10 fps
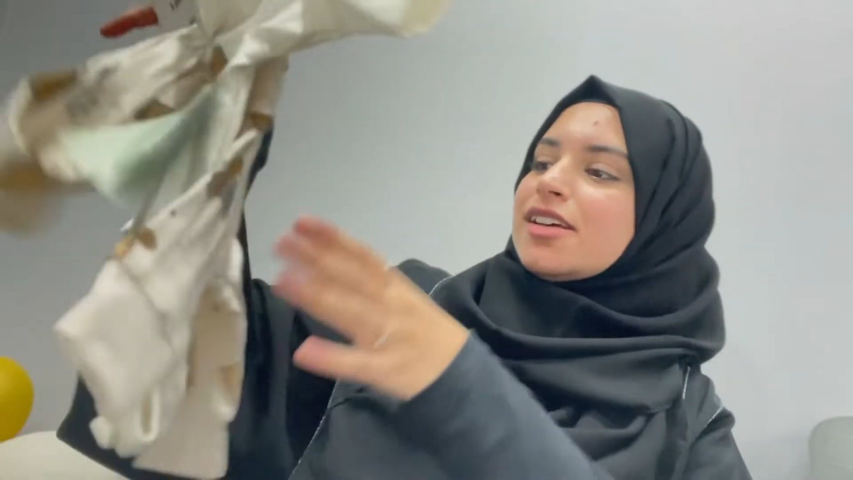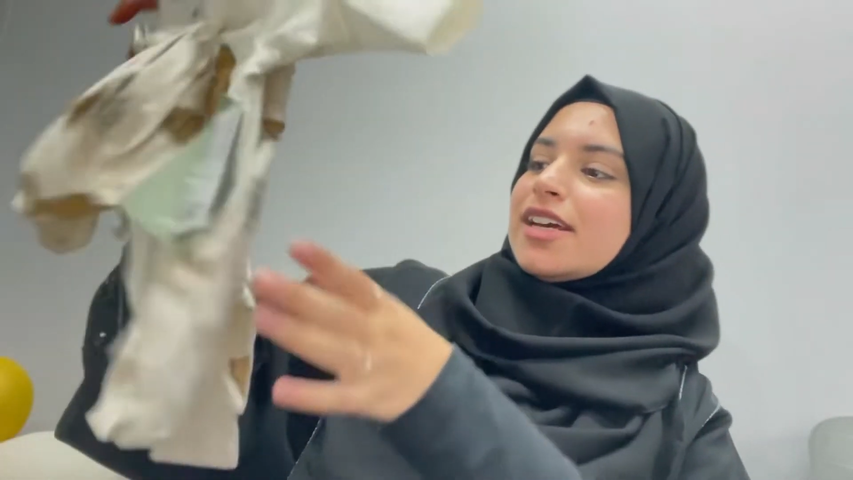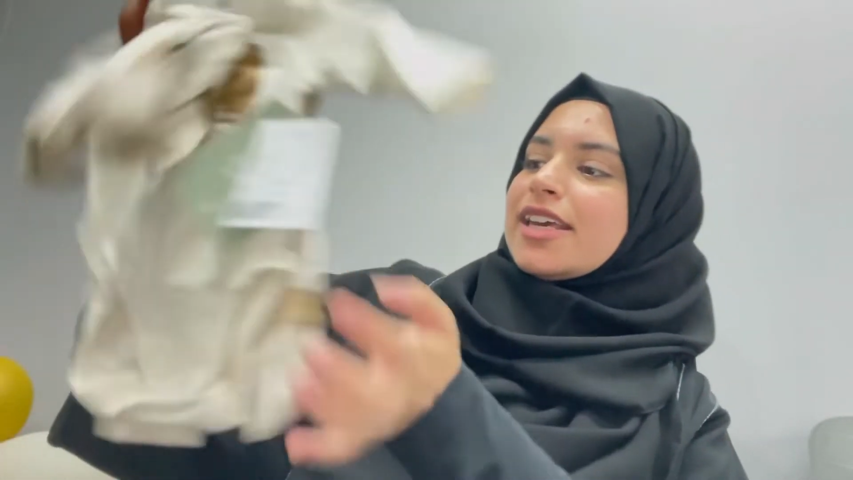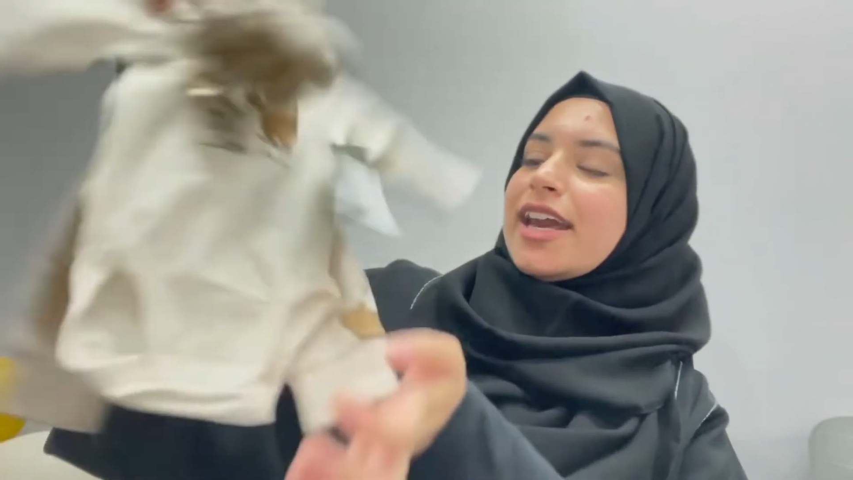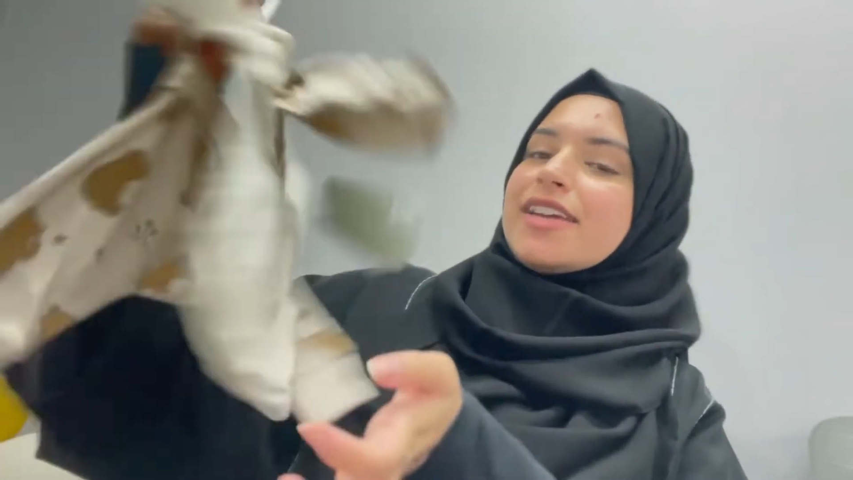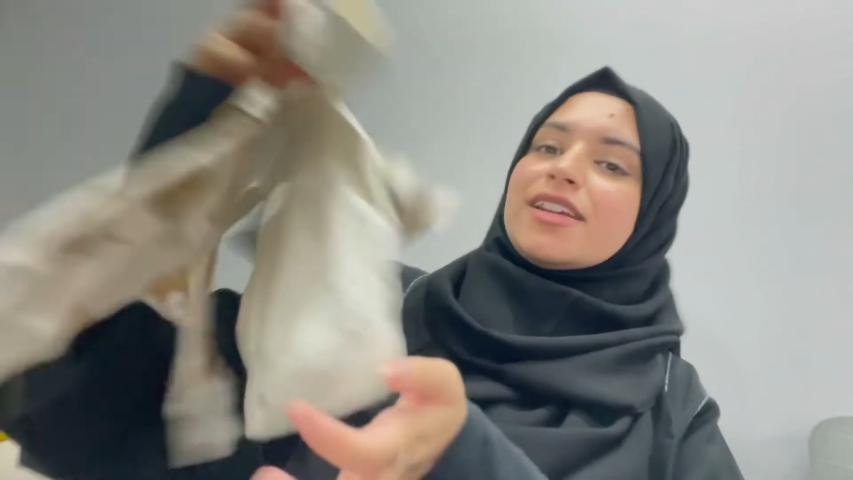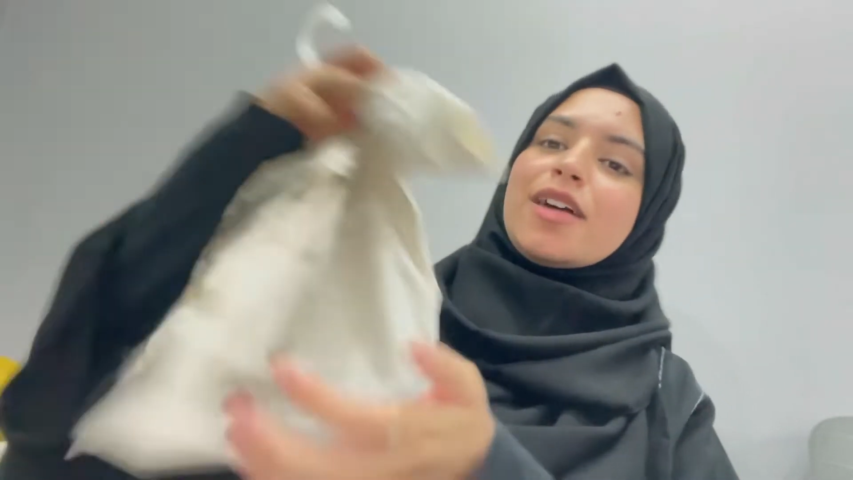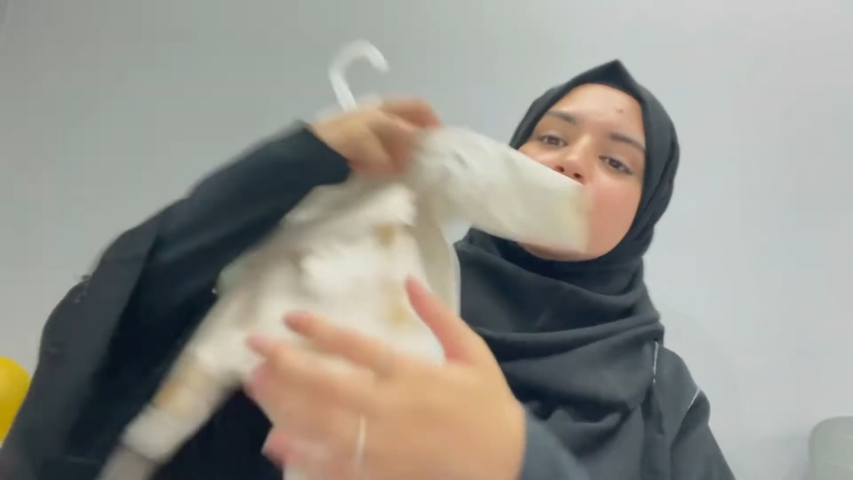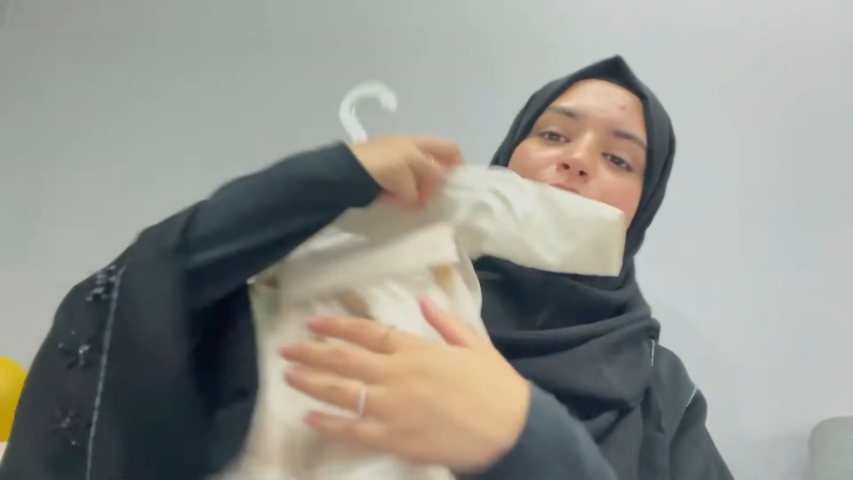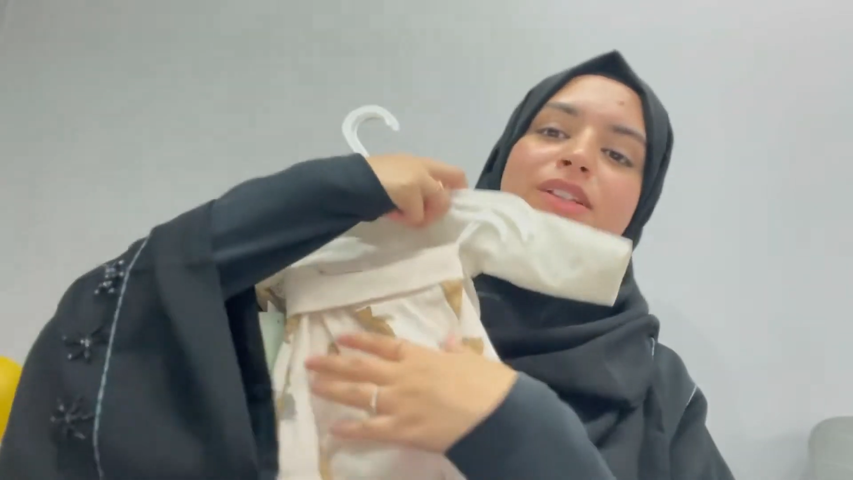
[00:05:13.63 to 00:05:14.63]
Again,
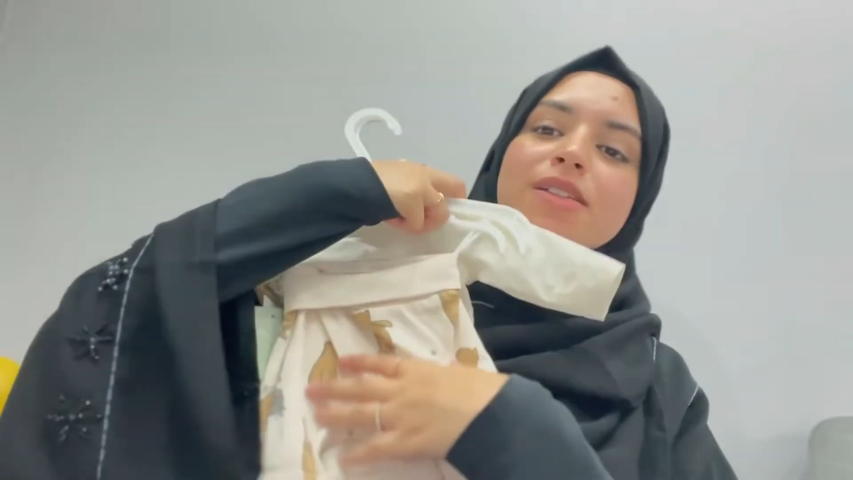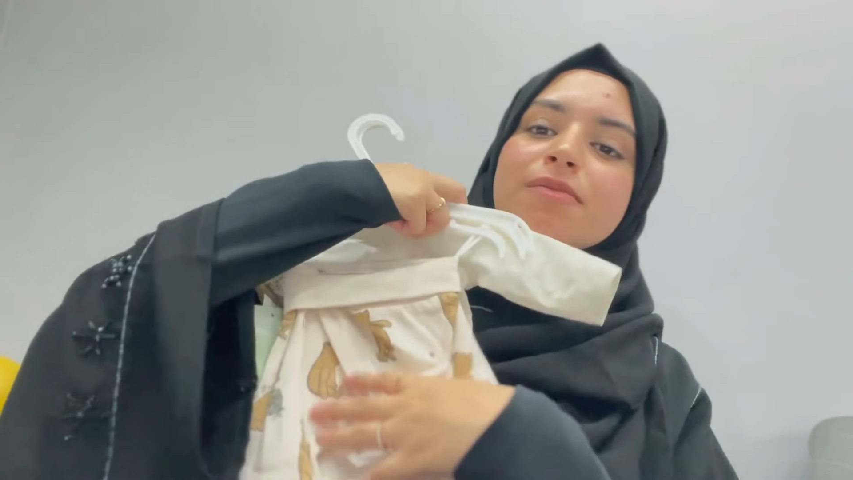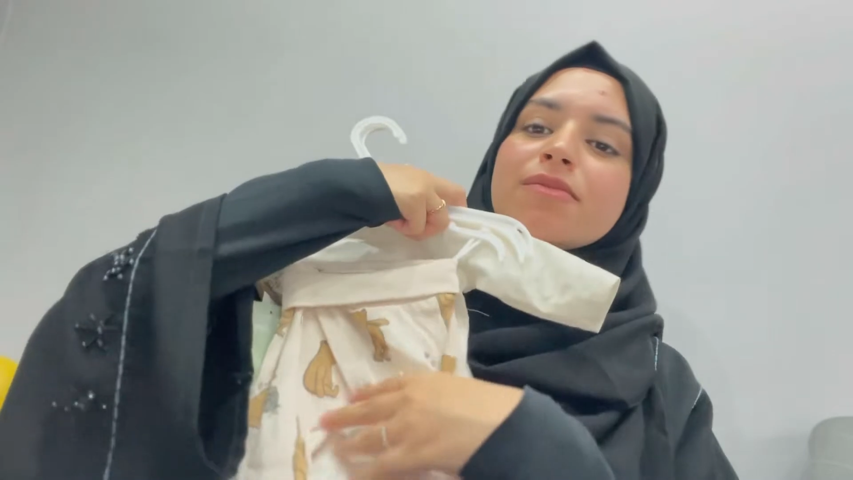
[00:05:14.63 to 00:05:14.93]
comes with some